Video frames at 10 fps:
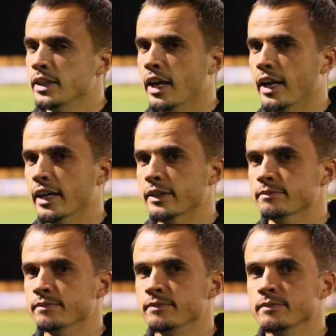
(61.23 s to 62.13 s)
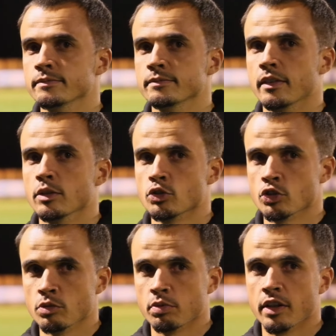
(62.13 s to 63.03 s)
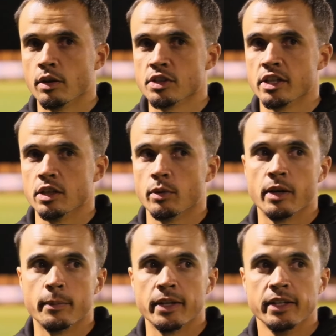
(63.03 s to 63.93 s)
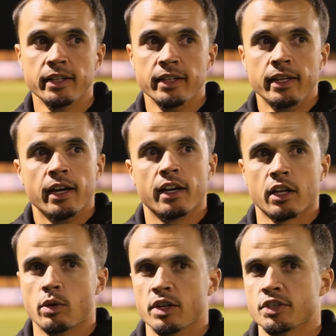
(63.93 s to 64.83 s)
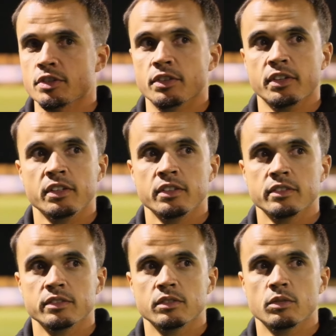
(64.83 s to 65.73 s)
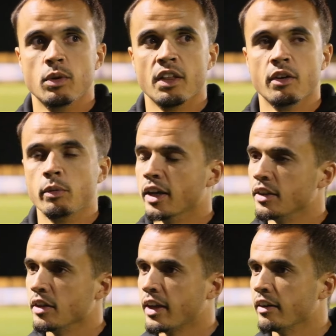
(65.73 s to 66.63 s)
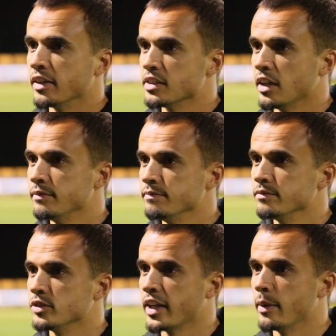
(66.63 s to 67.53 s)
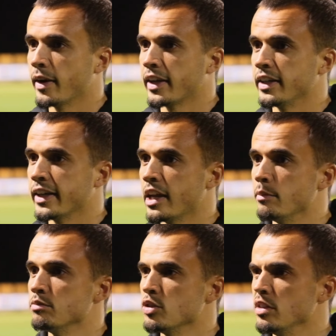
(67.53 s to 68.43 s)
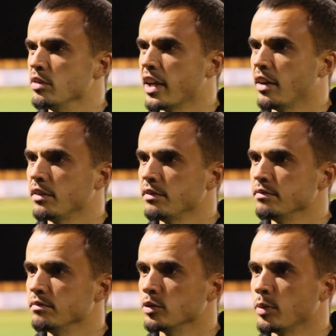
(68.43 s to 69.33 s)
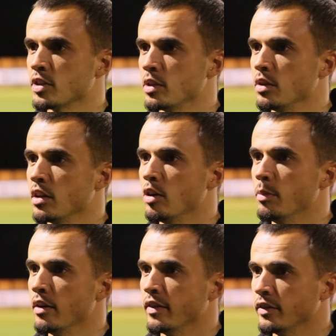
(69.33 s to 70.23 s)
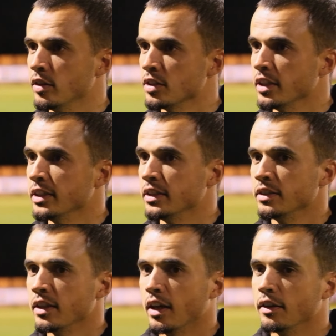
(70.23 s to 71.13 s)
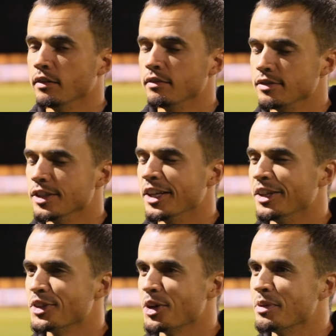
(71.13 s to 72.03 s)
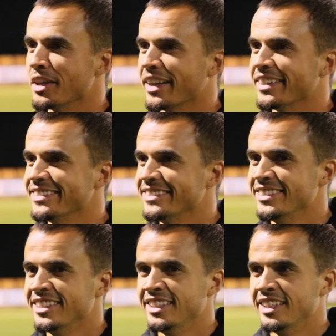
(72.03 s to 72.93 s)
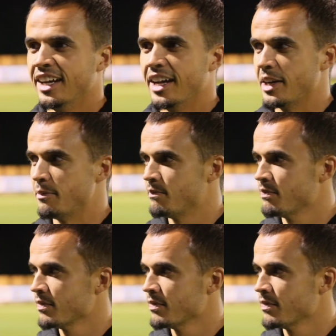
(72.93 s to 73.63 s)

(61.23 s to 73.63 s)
It was just something that was eating away at me, and I questioned whether we had the character to get back in a game 2-0 down, especially with a little bit of adversity, and today they showed me they can.